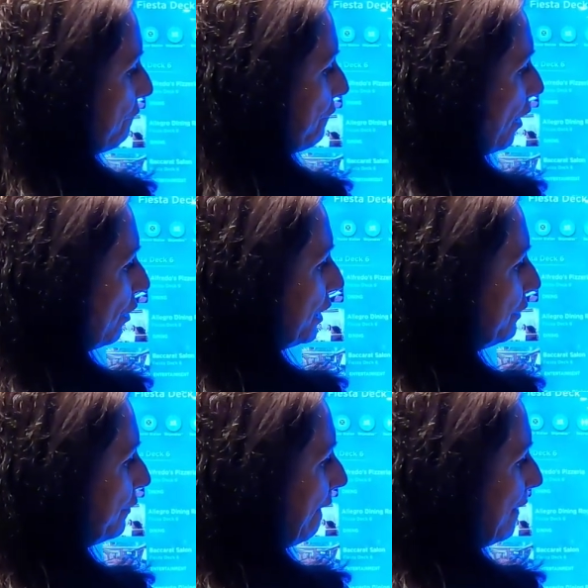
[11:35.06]

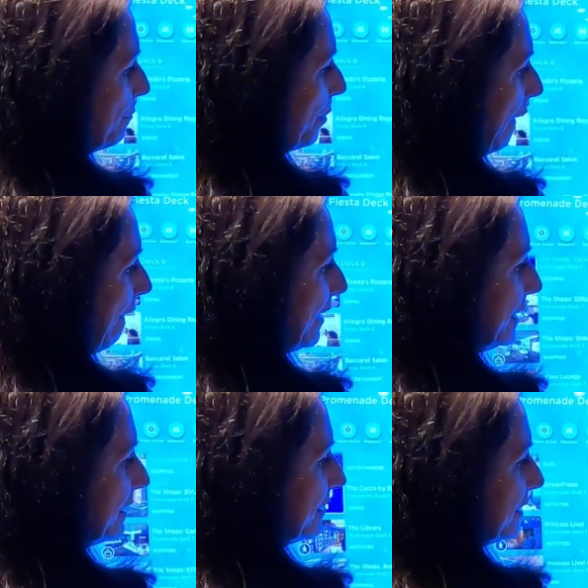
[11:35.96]
5, but I
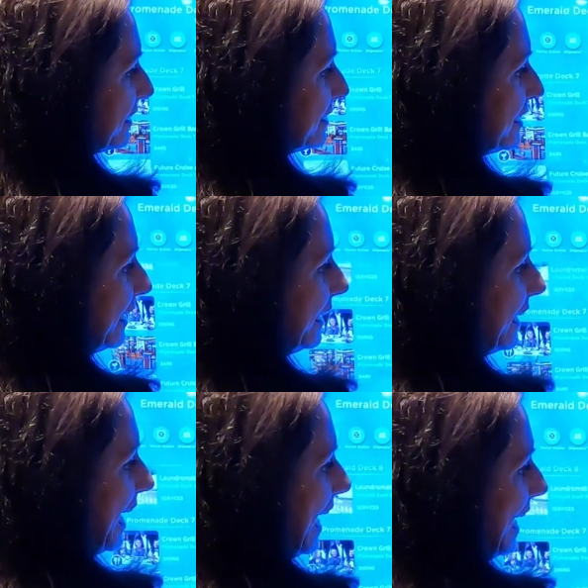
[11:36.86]
can
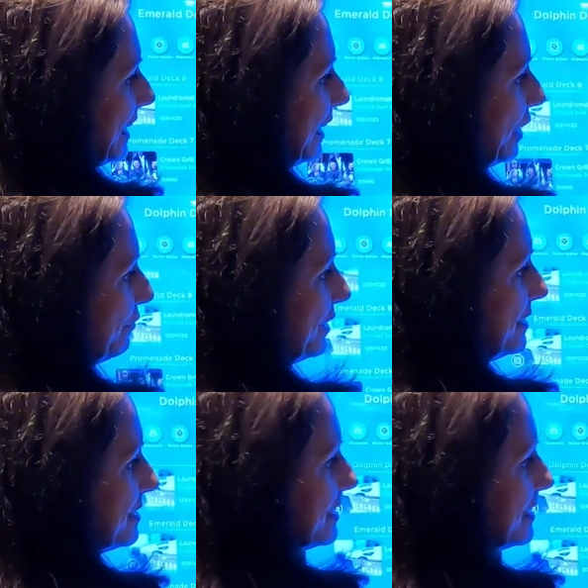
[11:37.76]
take any of these